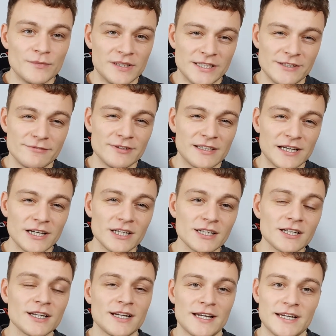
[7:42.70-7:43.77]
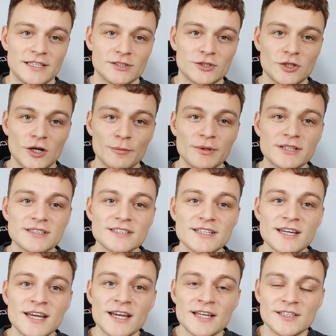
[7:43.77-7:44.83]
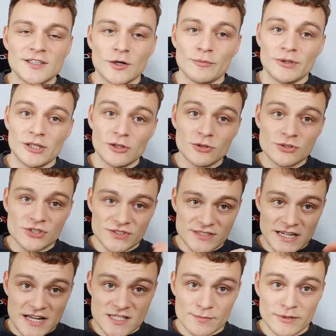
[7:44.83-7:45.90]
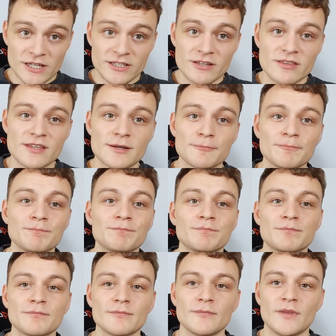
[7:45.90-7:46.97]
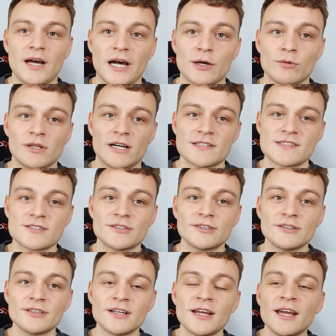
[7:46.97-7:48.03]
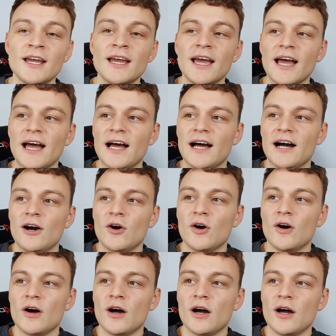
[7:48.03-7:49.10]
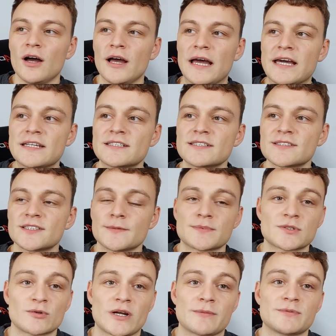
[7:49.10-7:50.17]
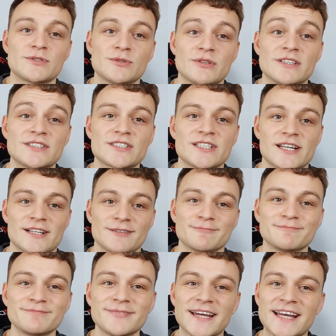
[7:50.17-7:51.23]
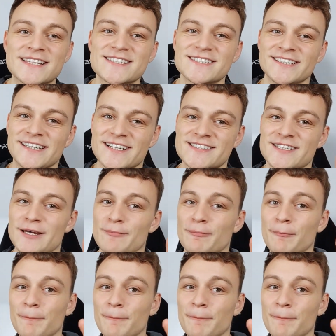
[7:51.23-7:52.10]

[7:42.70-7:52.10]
leave a like and comment down below. Just ask me anything. I will answer. And subscribe to this channel. And see you next time.